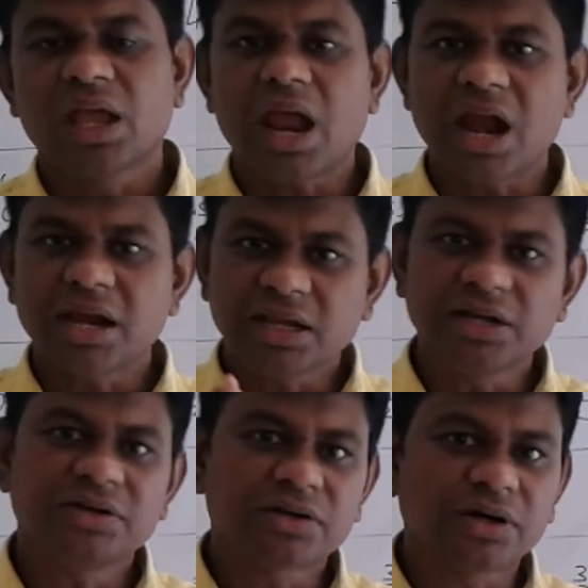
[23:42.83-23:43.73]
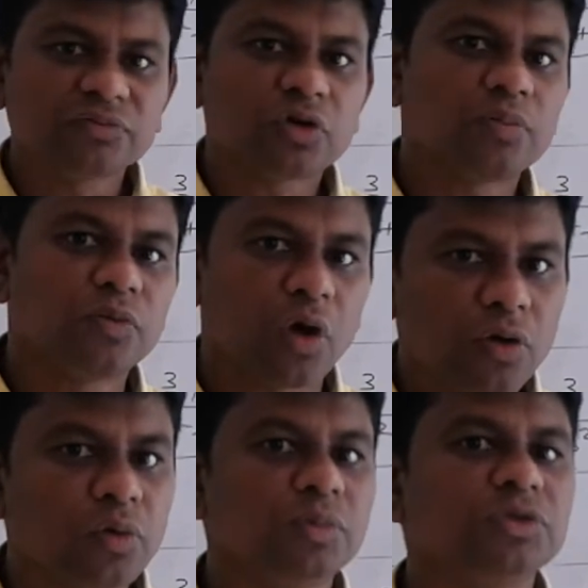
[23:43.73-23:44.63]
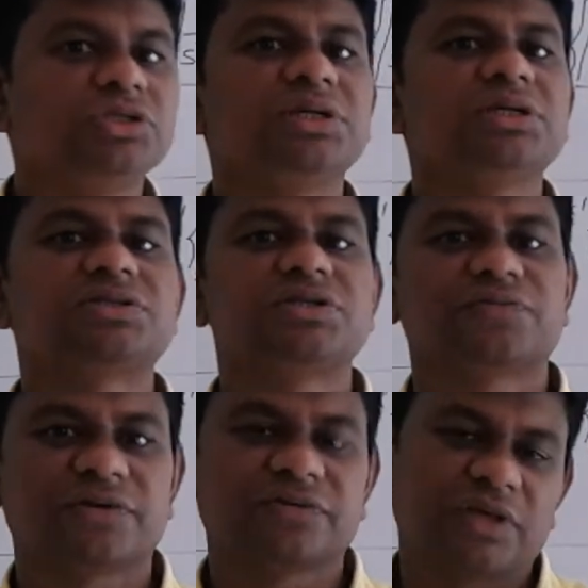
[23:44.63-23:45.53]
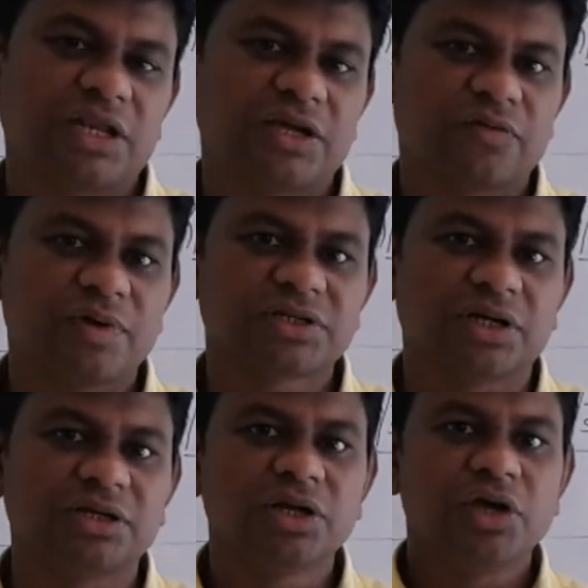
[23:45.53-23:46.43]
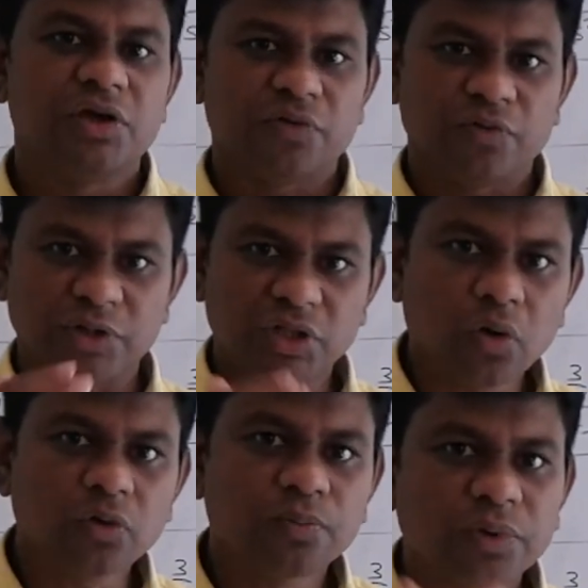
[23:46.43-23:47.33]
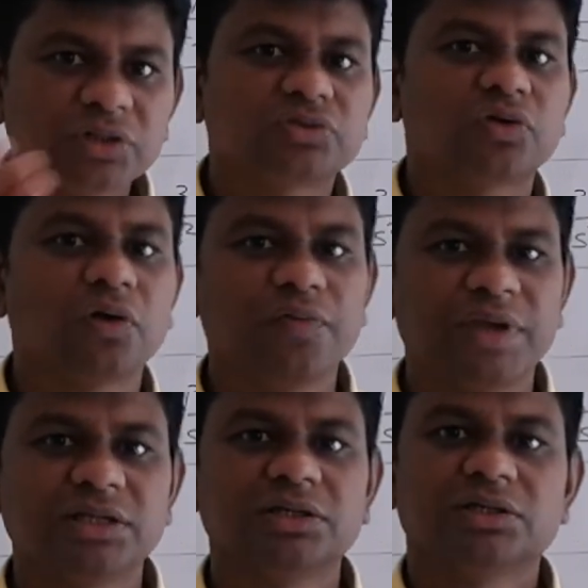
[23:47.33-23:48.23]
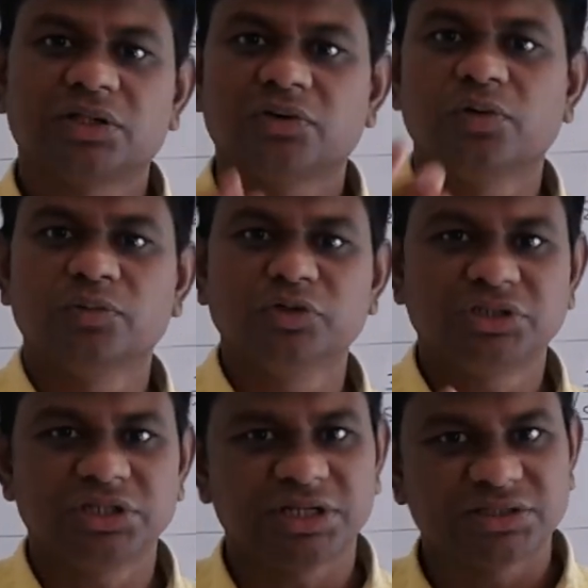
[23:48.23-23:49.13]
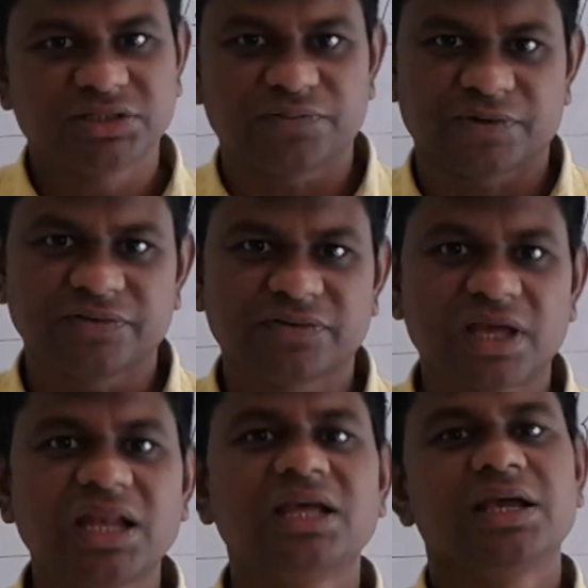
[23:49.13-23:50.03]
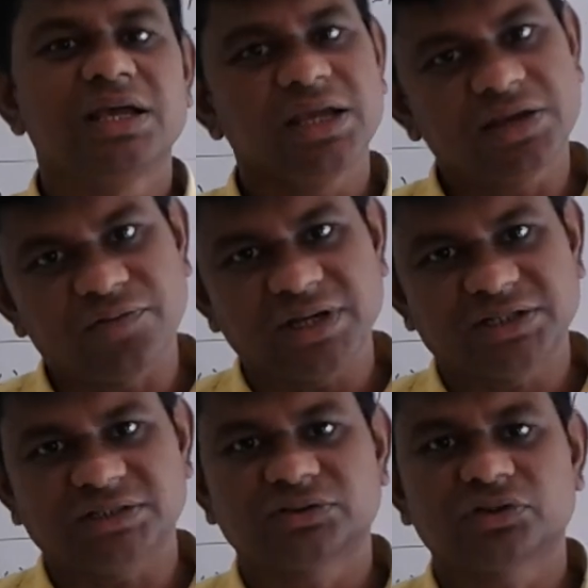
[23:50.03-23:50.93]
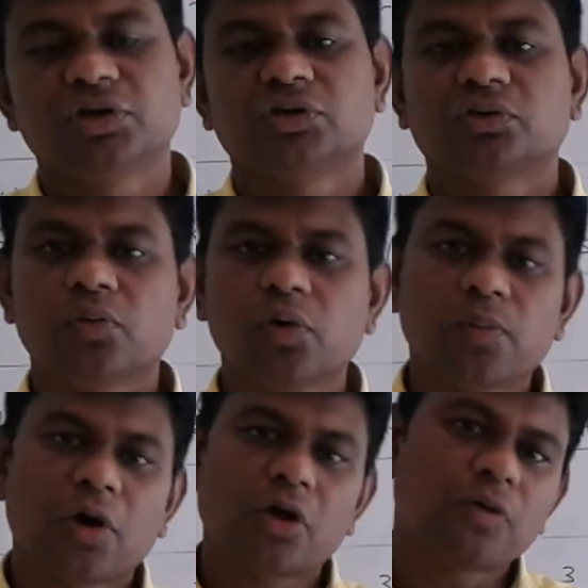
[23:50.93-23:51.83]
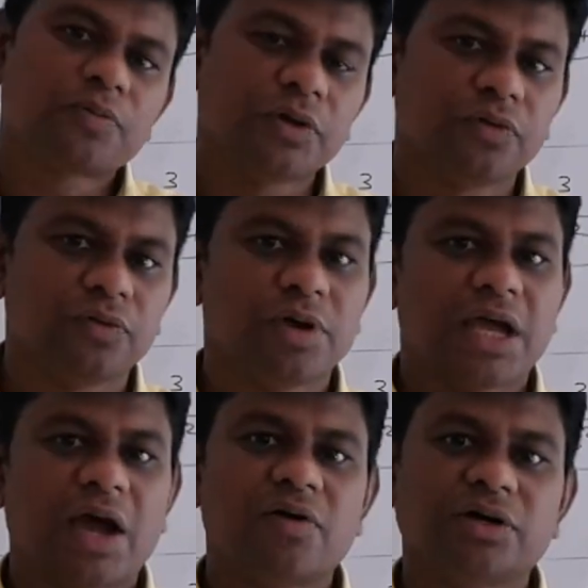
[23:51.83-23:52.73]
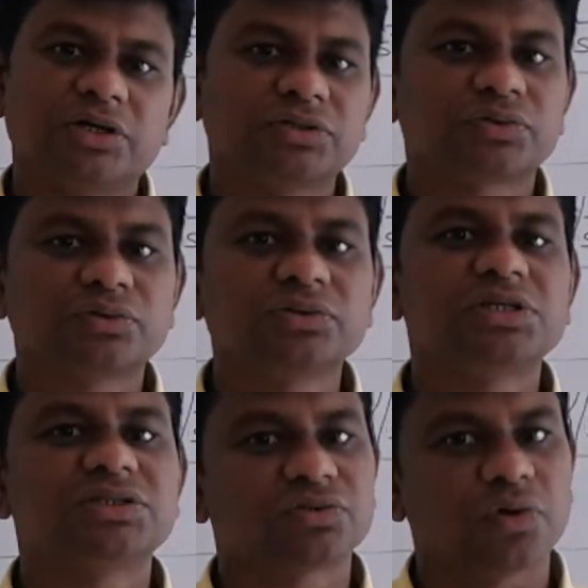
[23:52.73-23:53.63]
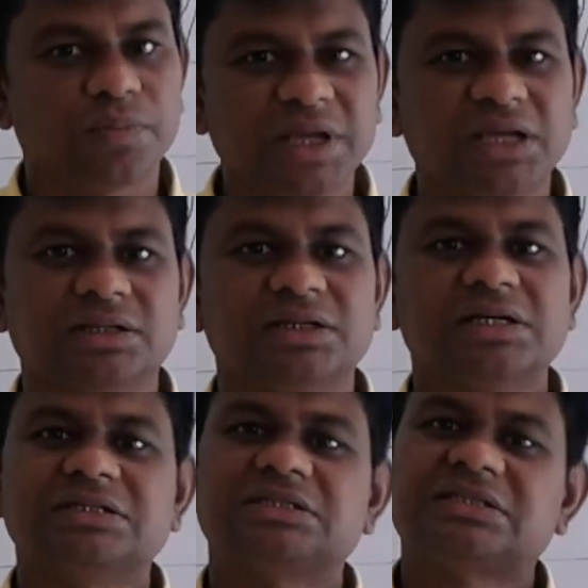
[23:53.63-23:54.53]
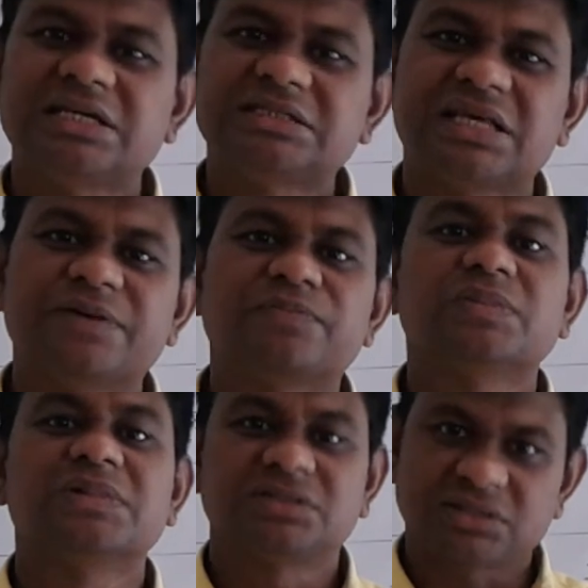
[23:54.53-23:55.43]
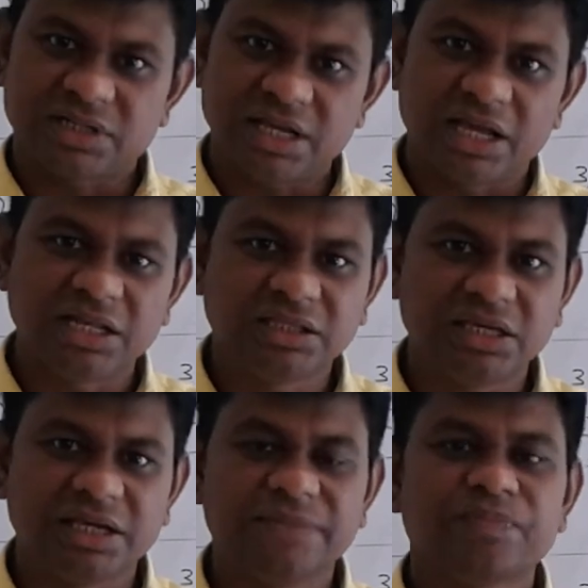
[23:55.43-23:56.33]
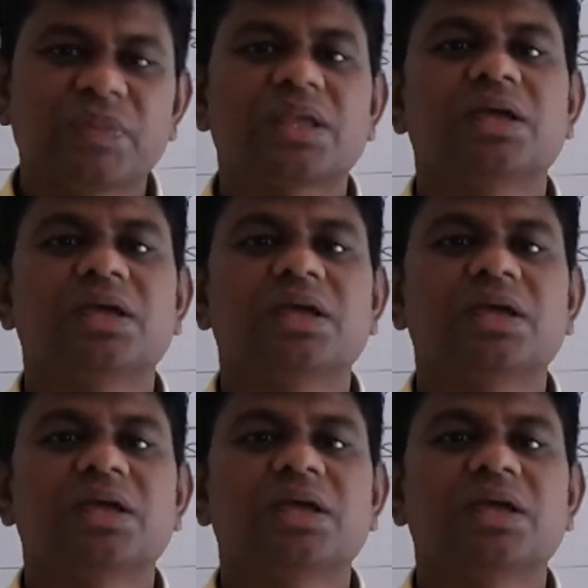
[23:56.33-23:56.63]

and in terms of non-homogeneous differential equation without first solving the homogeneous differential equations. So hope all of you have understood this topic. Stay safe, stay healthy.